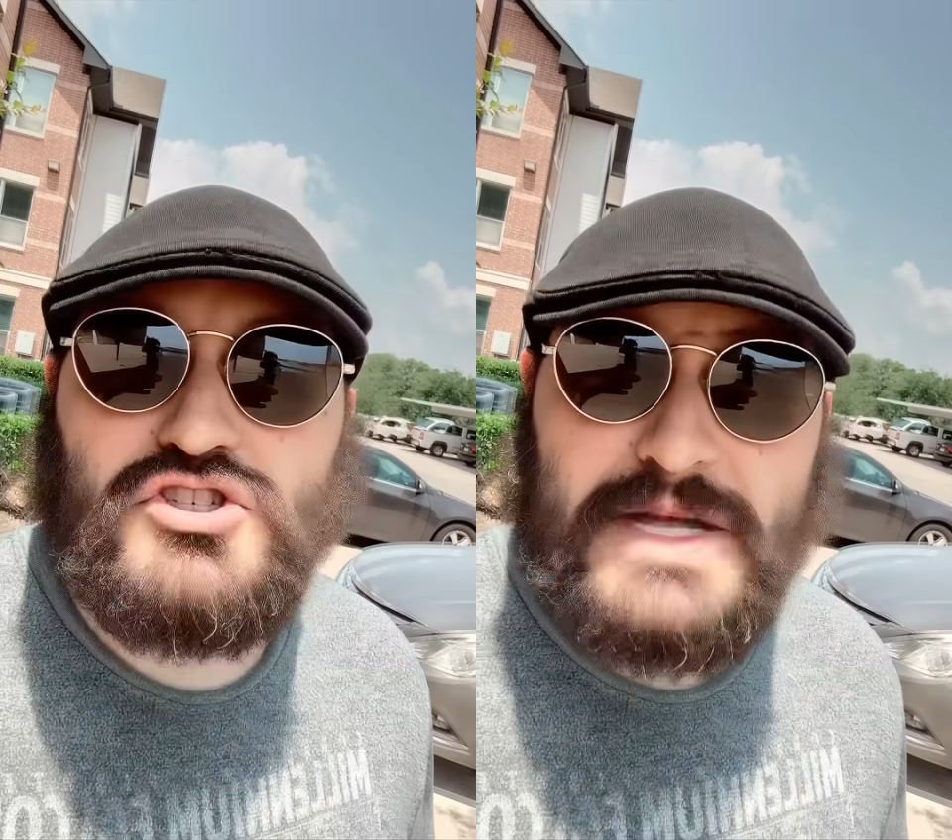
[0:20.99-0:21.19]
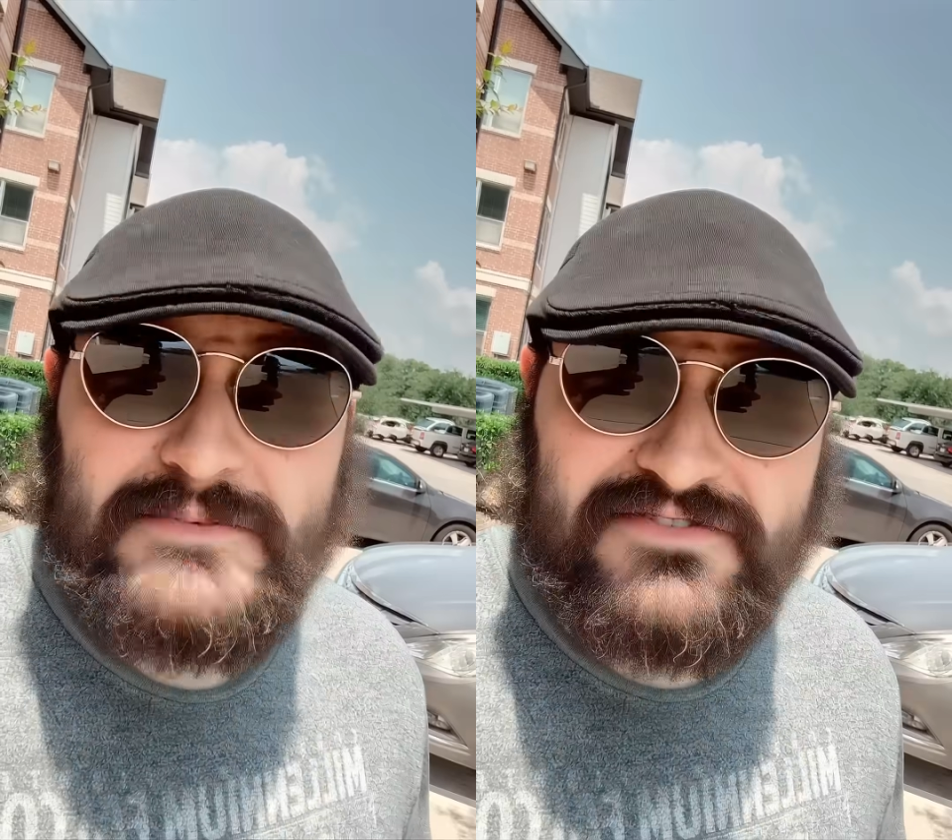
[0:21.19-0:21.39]

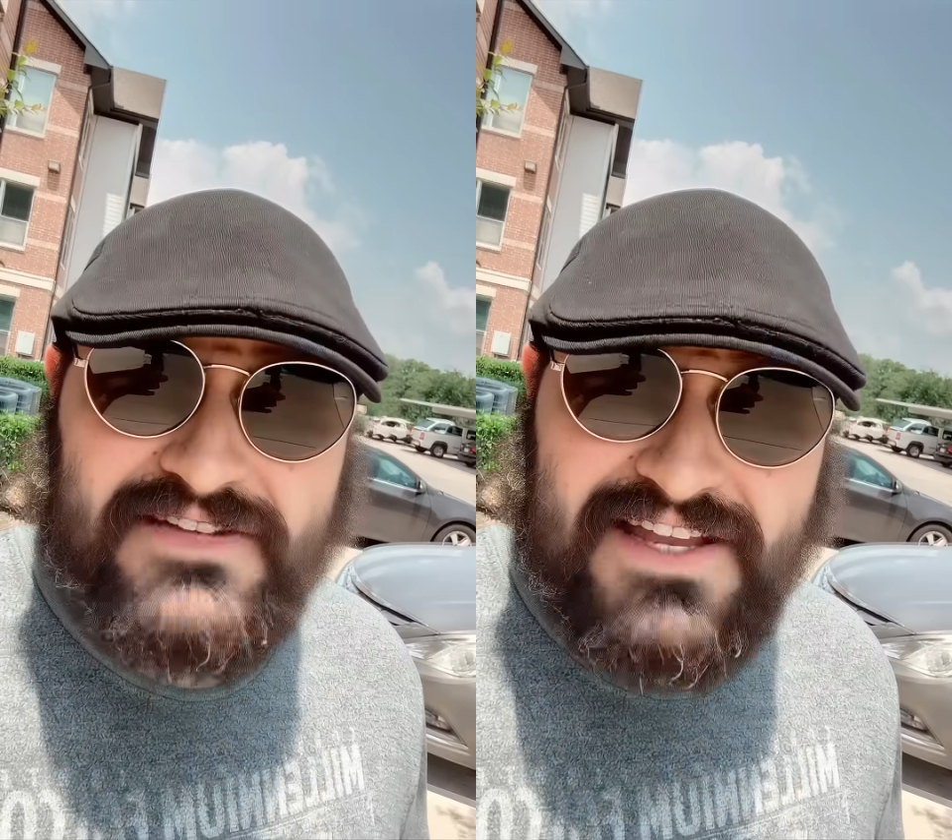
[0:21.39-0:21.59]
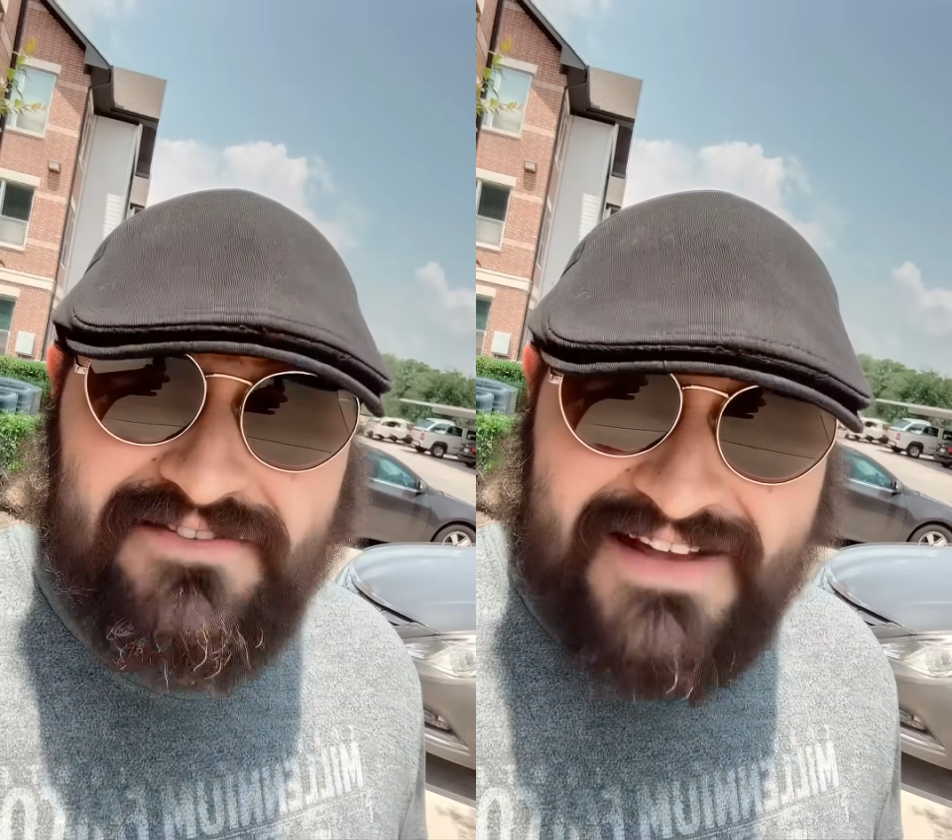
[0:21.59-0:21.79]
chips
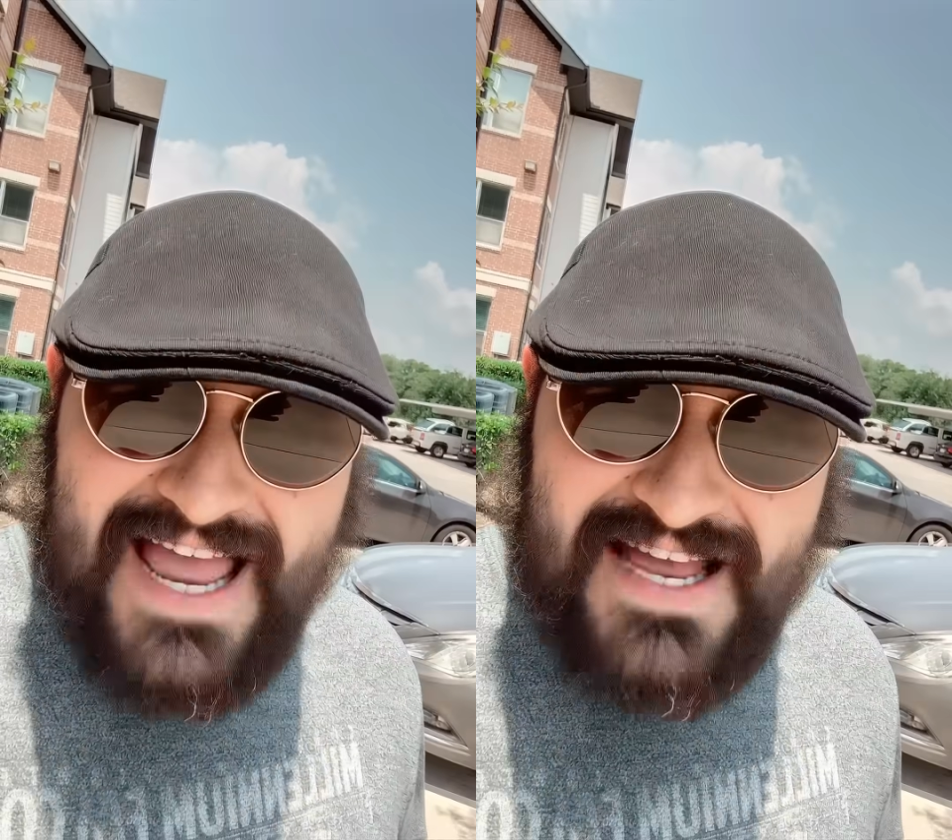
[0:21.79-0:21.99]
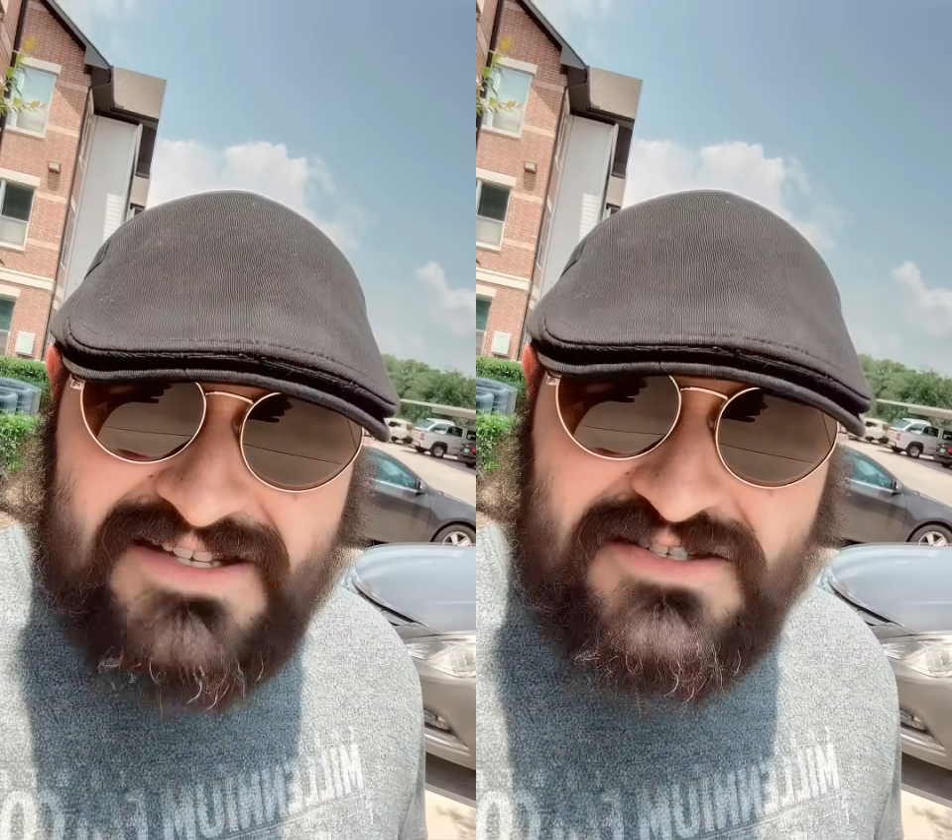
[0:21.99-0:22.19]
fade
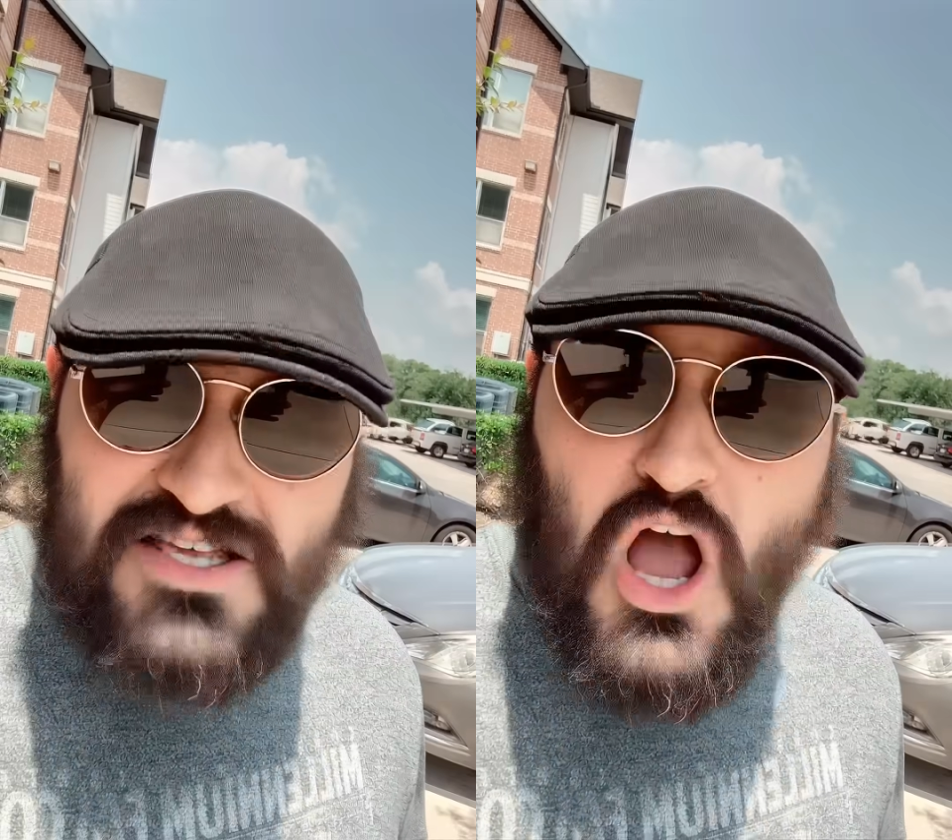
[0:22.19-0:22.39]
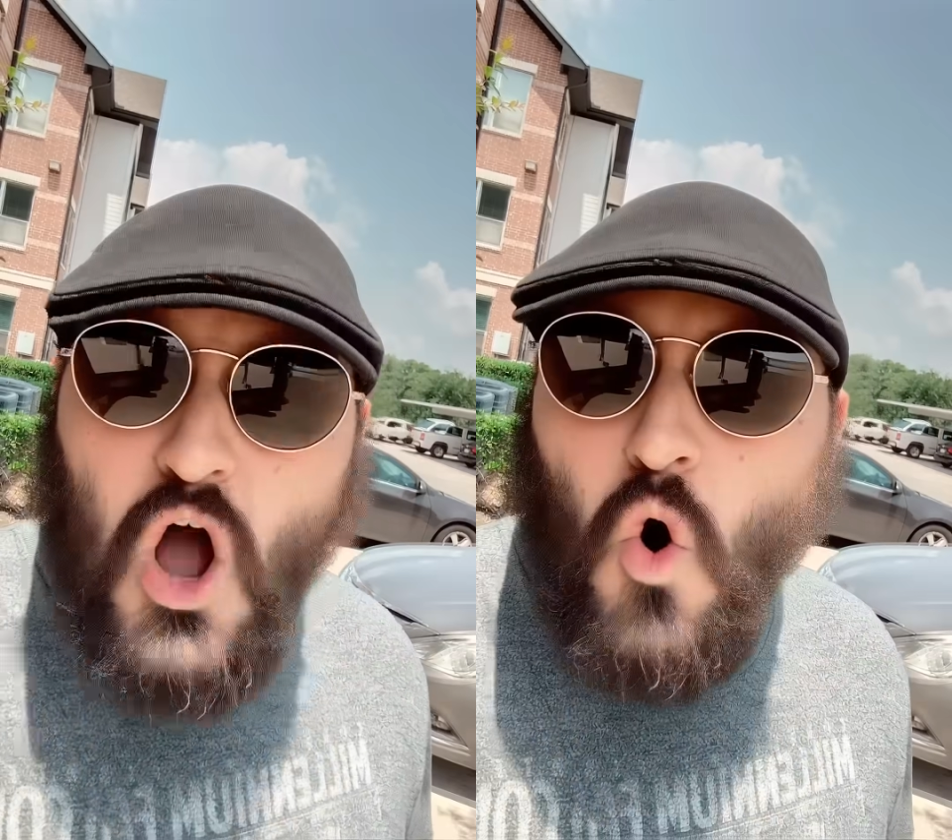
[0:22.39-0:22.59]
fast,